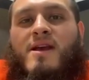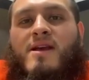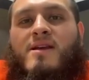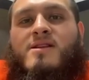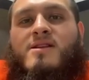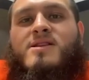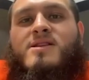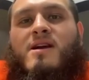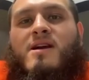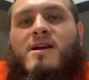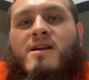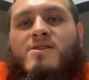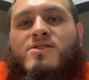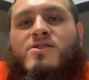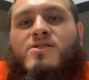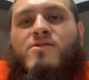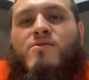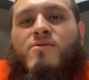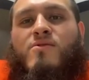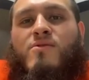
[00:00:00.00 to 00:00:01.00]
And shout out
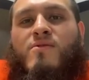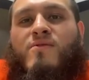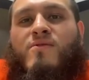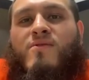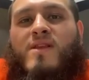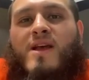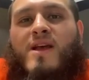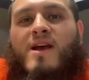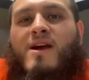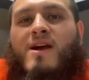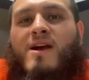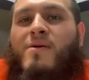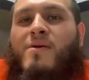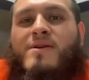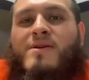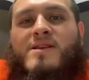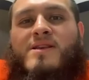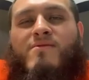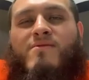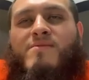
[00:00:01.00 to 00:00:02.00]
to Cruz for that. I
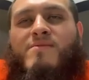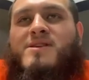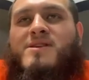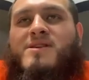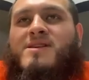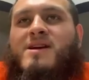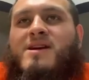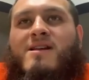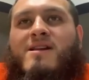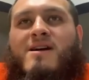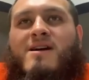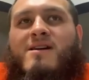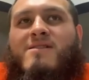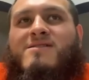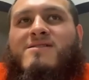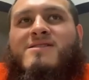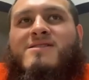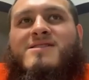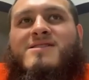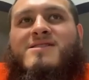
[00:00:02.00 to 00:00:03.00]
always give him a shout out
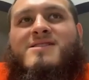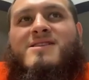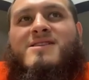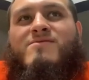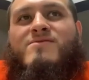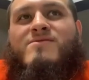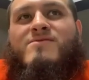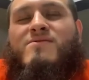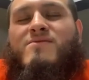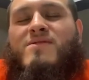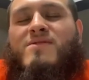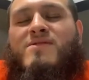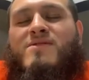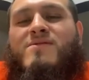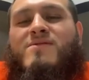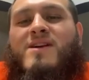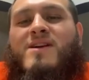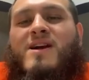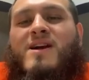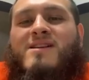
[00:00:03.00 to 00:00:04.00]
because he was the one
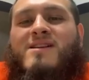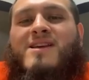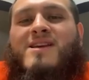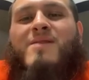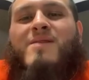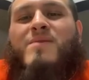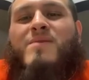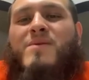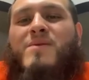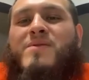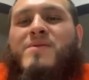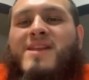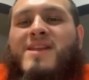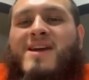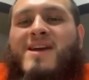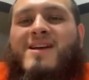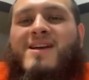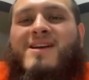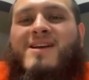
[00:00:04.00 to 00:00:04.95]
who kind of came up with that.